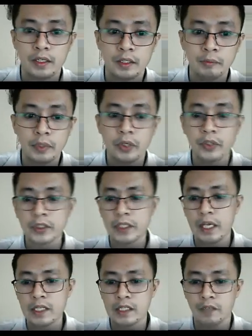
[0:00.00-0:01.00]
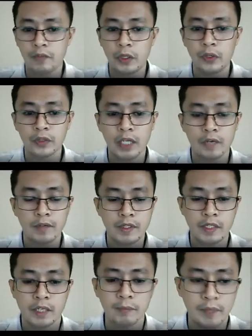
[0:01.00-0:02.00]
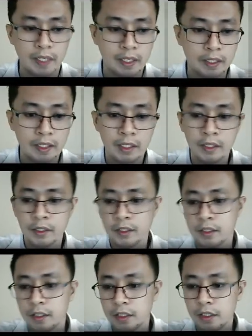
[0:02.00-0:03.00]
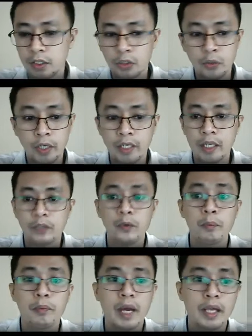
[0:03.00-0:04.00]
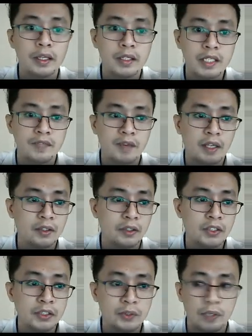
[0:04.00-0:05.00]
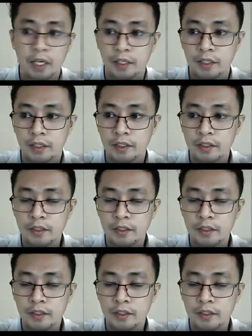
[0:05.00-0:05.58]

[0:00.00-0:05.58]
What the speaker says: Because, class, if you don't have the same length, you cannot combine these vectors together.